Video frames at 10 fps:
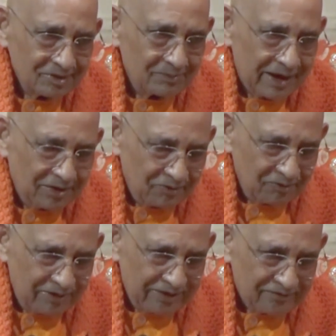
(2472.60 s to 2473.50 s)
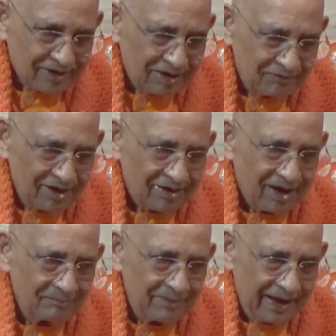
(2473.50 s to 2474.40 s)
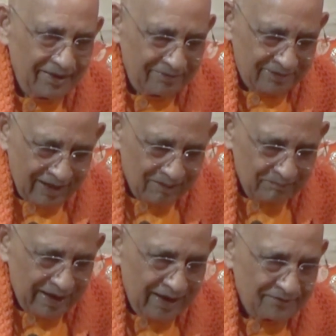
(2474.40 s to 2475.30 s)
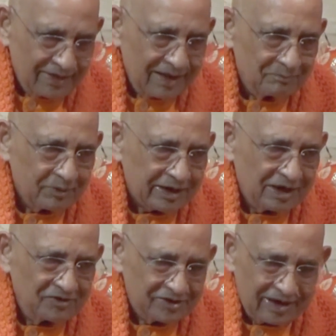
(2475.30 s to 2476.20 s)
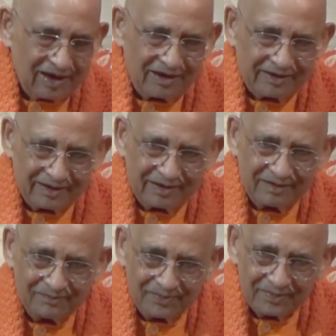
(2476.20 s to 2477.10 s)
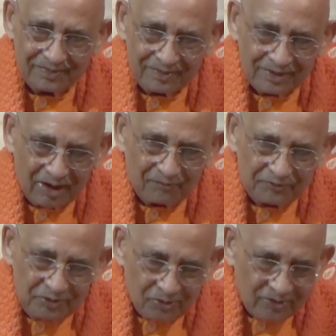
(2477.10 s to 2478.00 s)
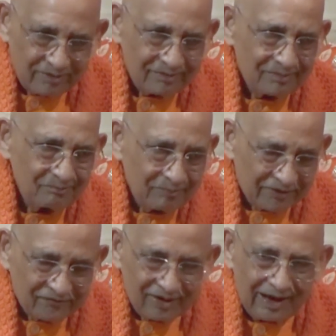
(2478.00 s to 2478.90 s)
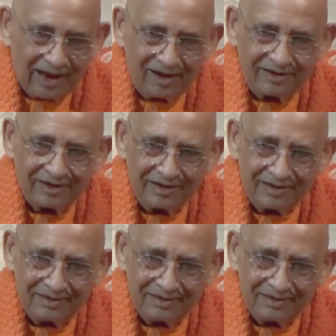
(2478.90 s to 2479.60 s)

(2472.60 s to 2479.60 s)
You begin to discover the amazing potentiality of your personality.